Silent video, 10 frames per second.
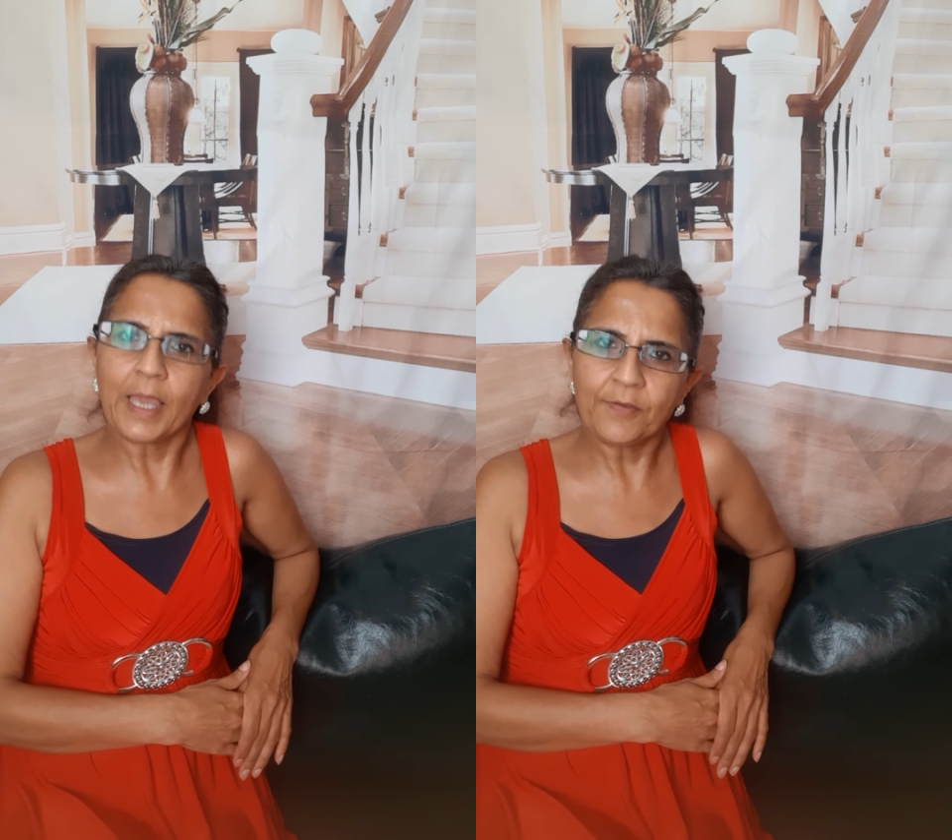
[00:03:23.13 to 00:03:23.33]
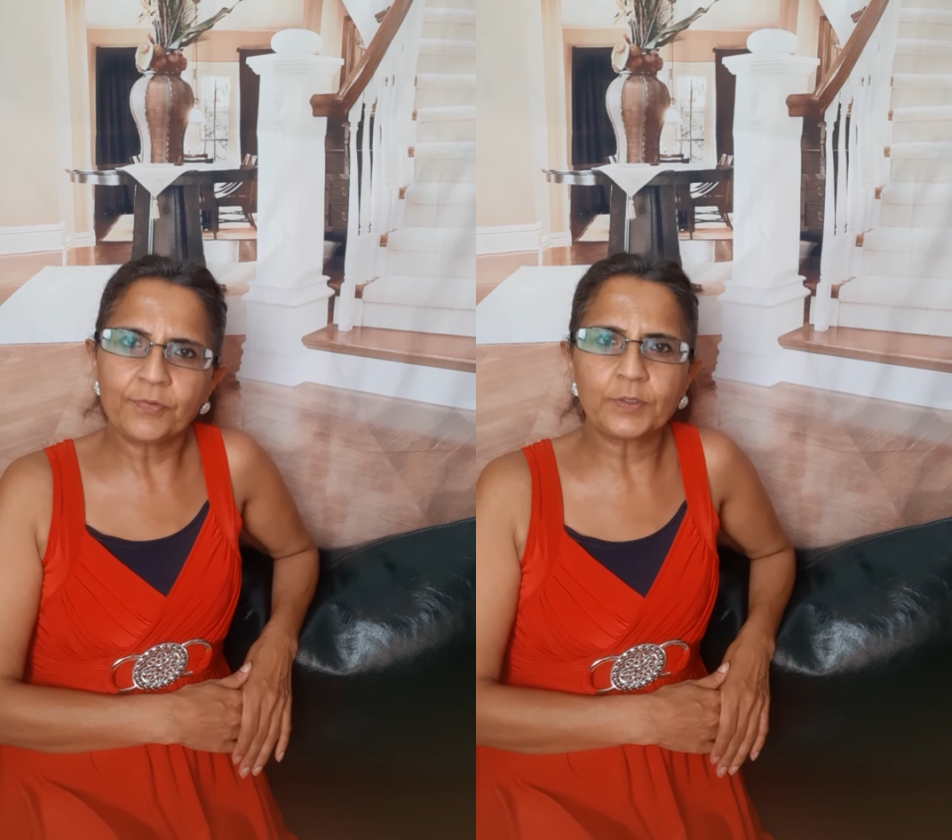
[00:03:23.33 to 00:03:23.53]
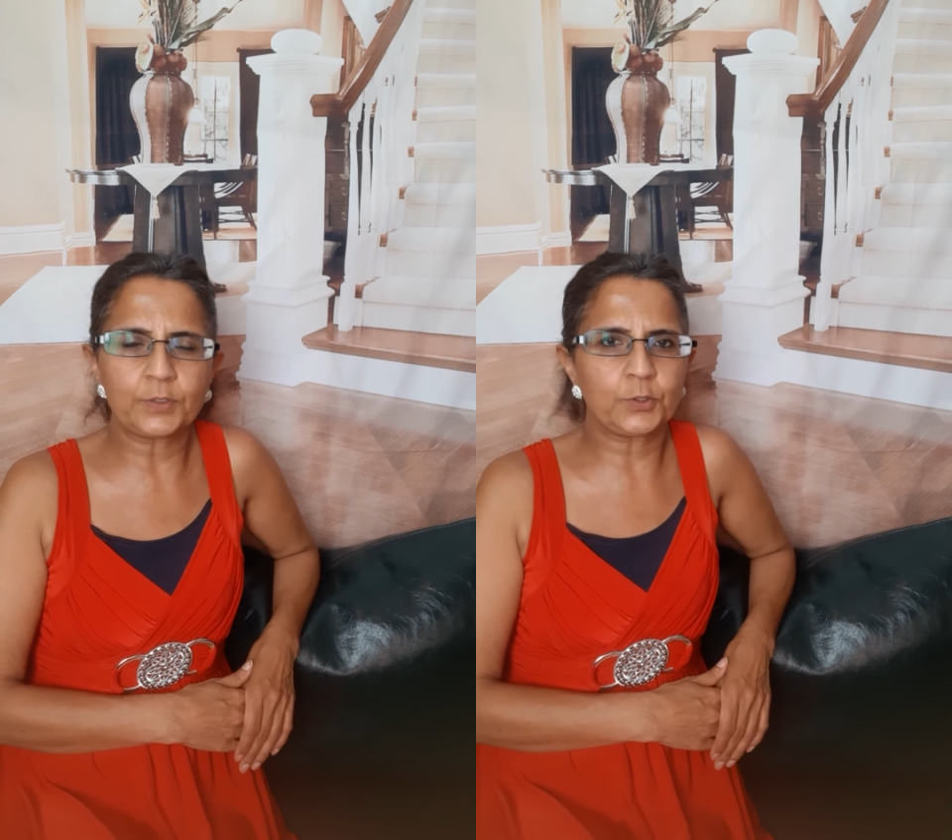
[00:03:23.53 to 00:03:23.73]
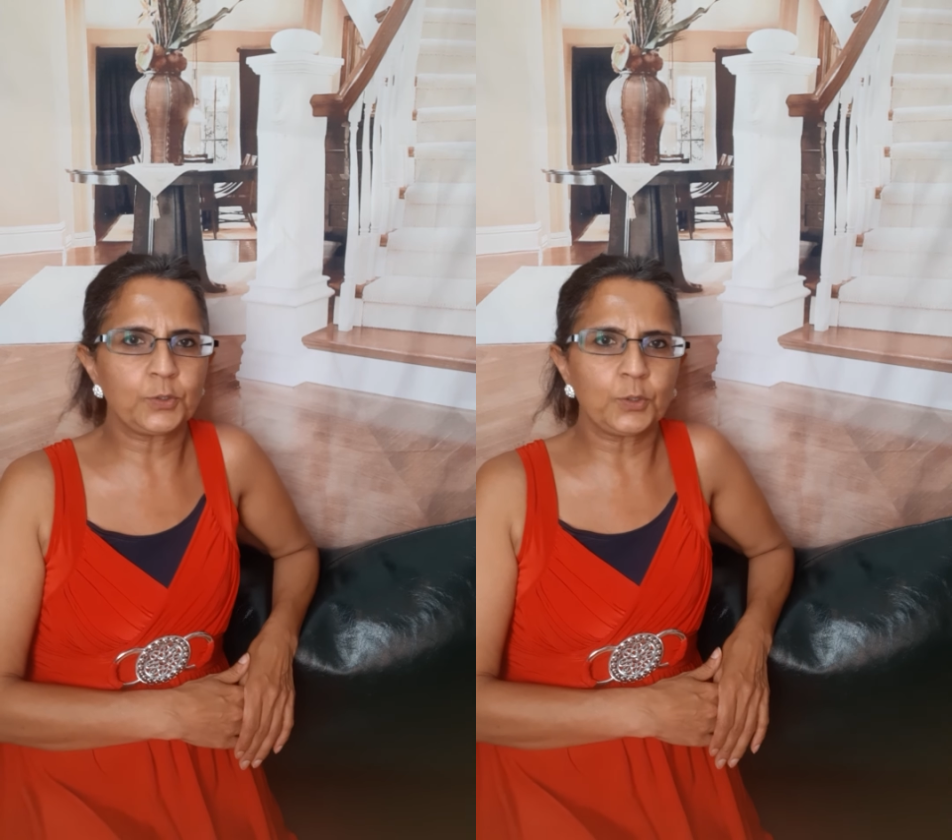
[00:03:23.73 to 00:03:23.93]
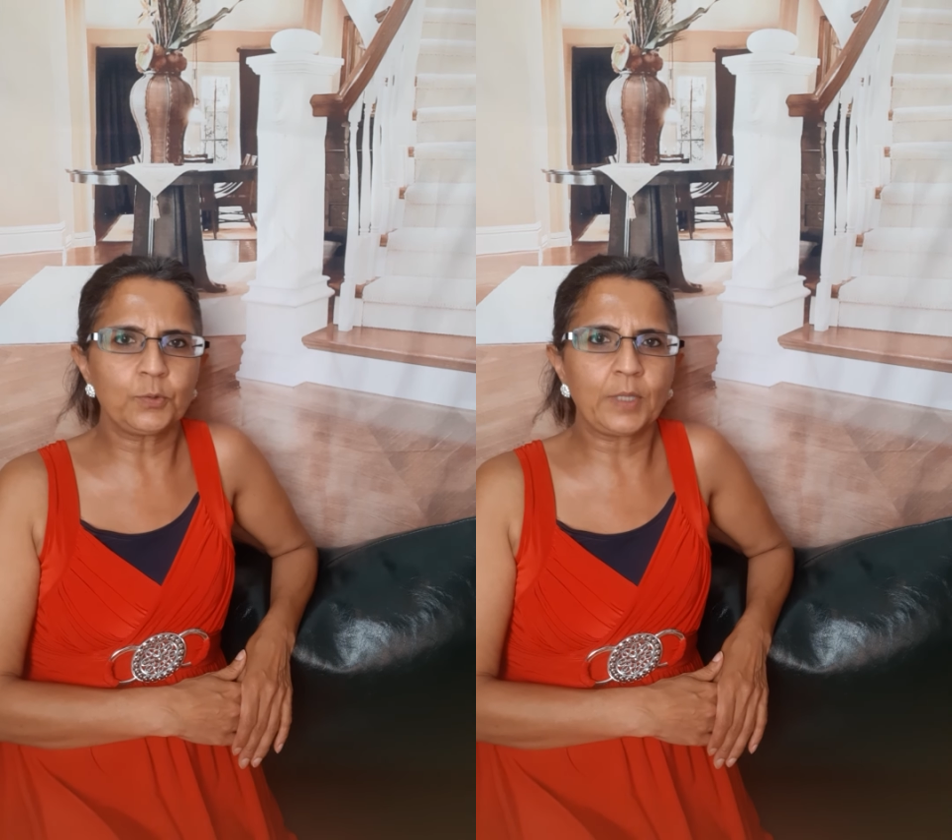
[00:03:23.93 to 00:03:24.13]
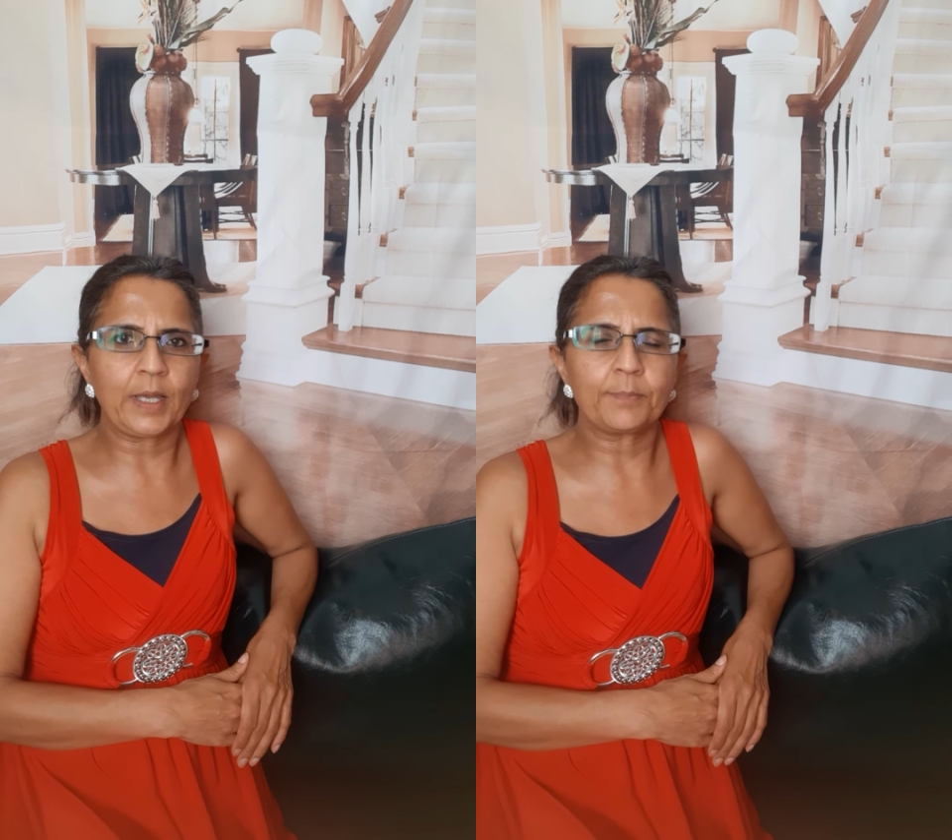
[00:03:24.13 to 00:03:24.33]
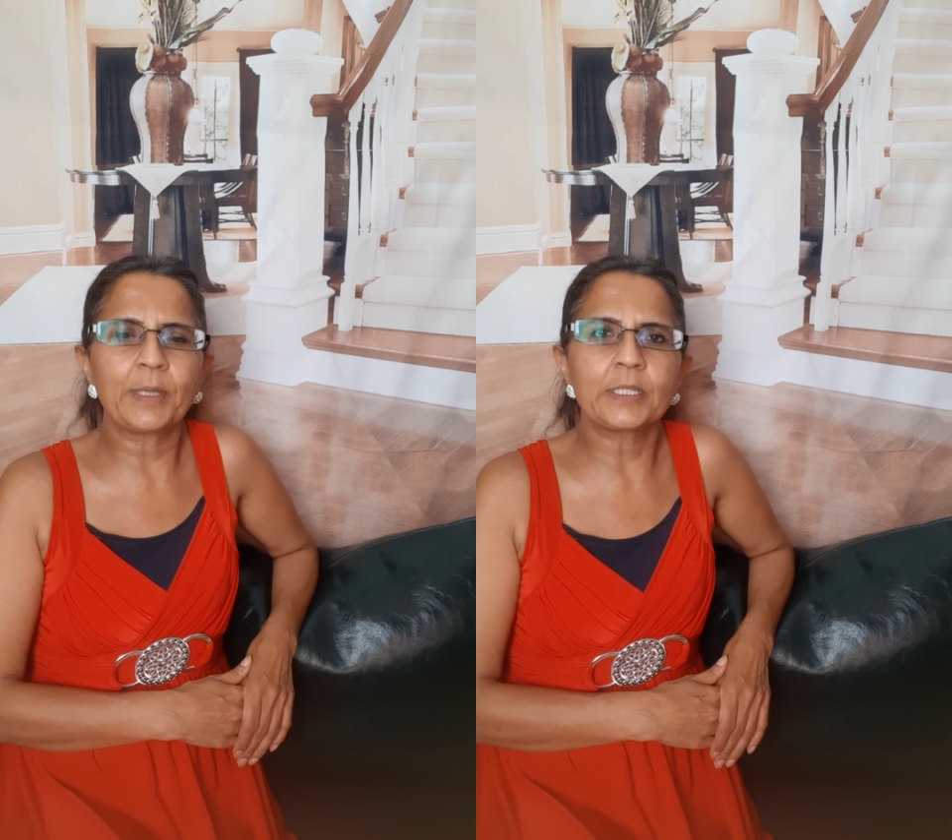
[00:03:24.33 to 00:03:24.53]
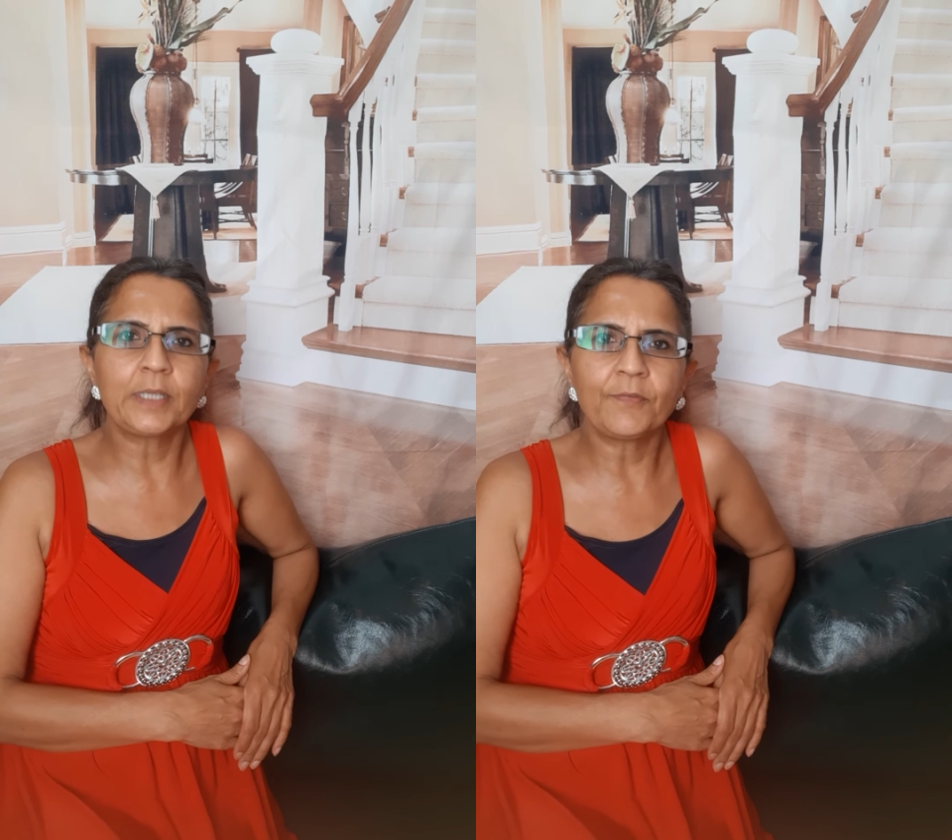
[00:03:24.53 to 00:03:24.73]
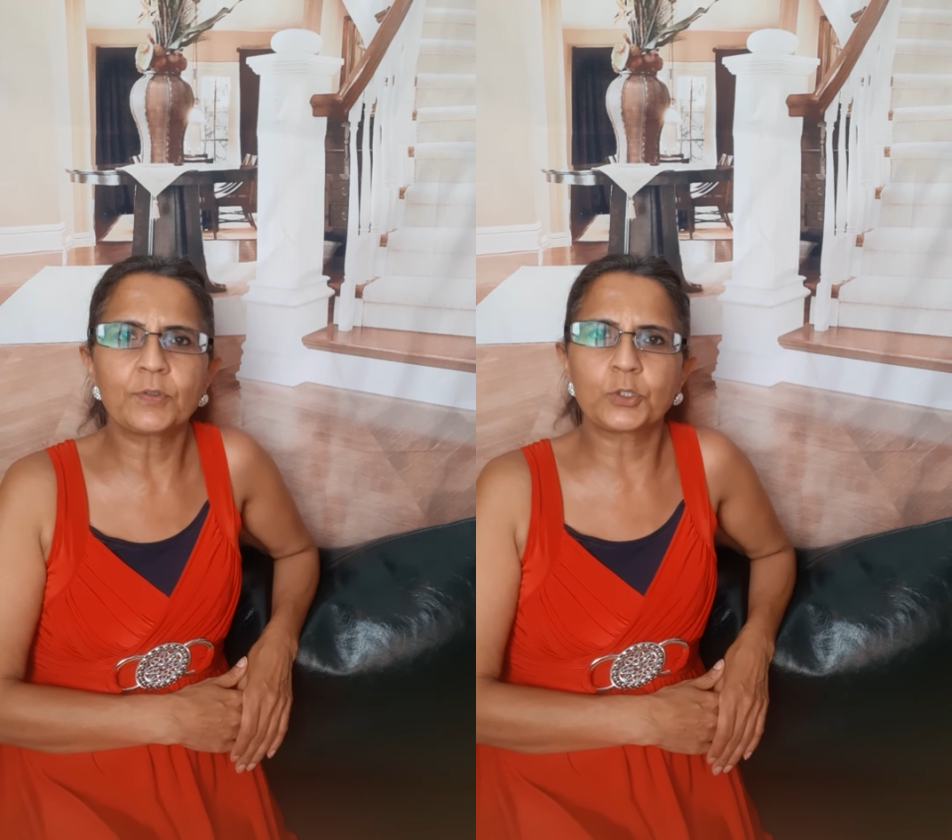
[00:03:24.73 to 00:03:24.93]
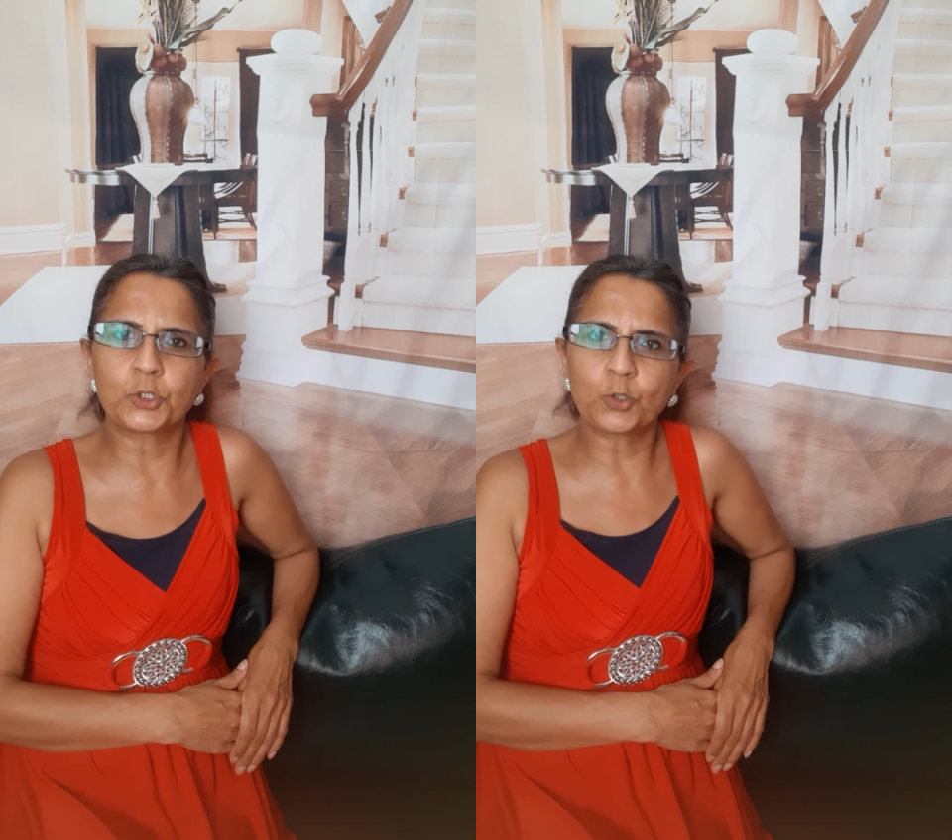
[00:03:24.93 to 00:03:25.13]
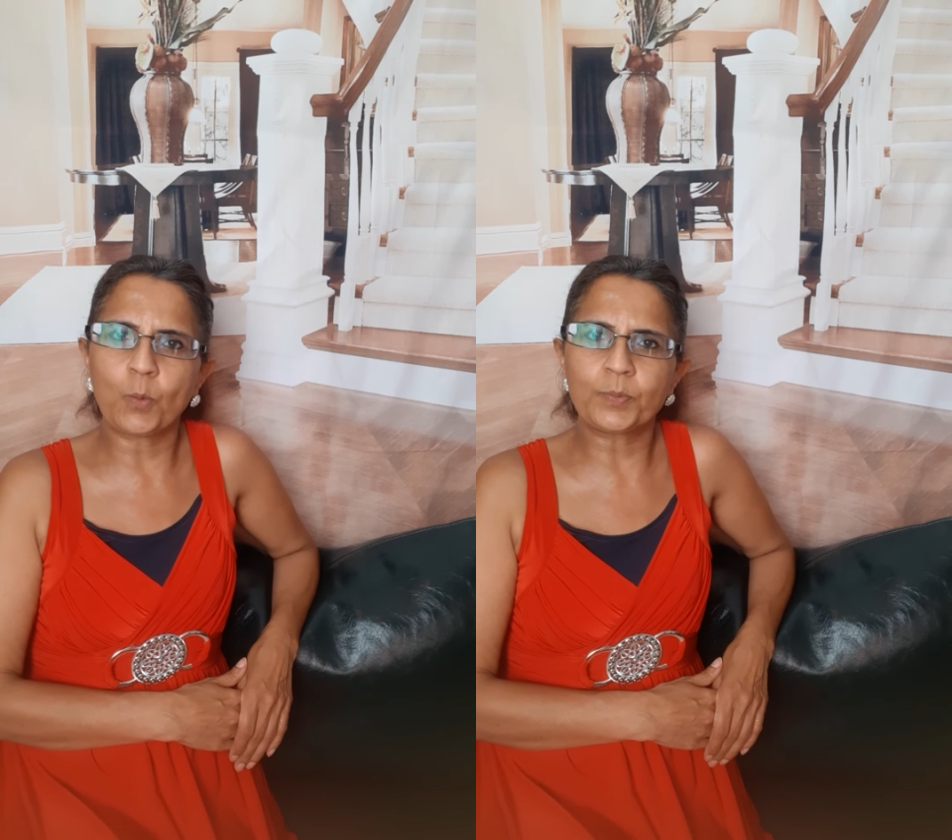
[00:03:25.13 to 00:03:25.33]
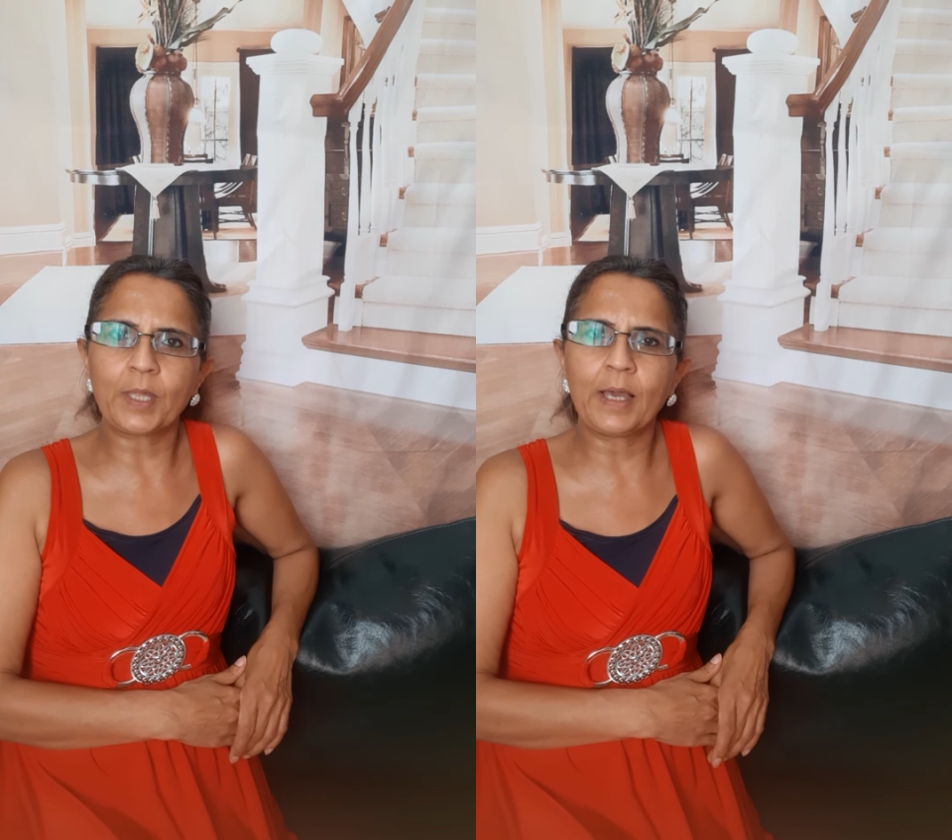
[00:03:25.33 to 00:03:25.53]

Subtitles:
effort to do that, make the effort to shop